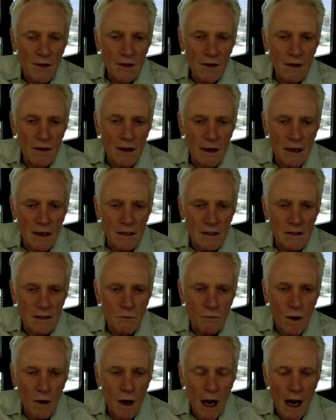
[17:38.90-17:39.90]
is
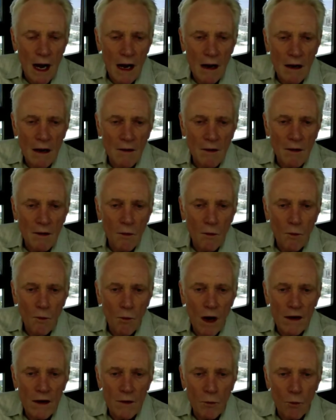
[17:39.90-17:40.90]

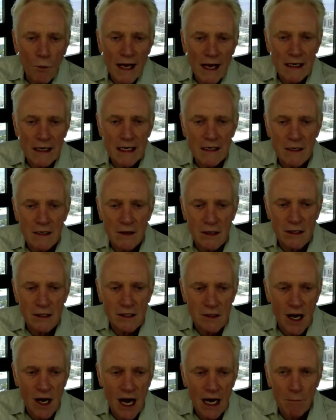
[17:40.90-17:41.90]
what went into the
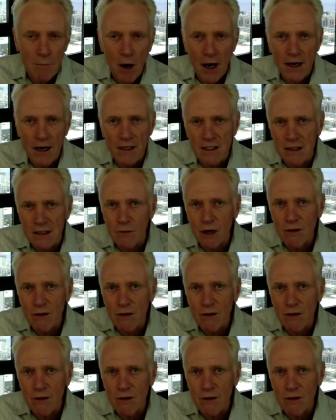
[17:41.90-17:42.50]
stock markets and,